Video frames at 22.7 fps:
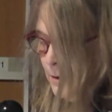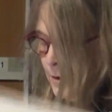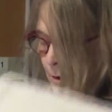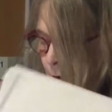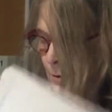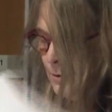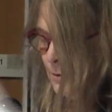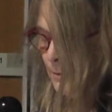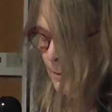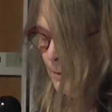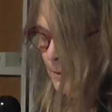
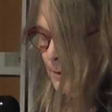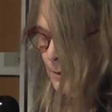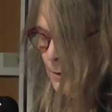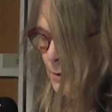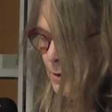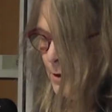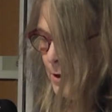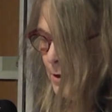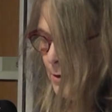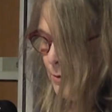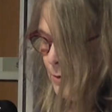So,
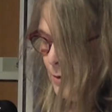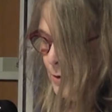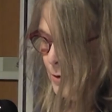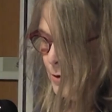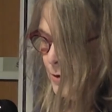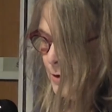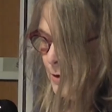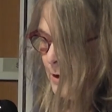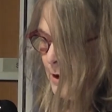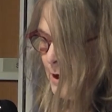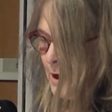Lorna
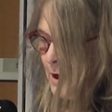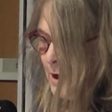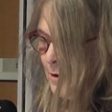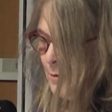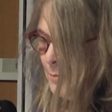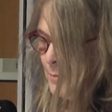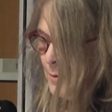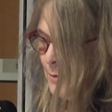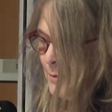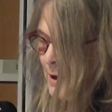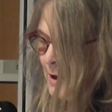Crozier and I
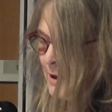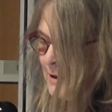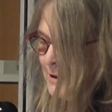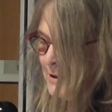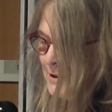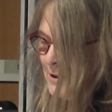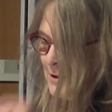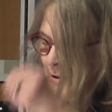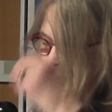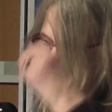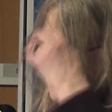have been writing
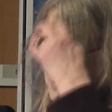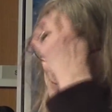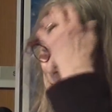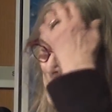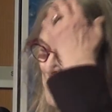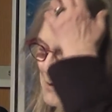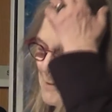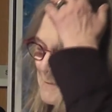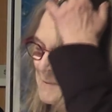a series of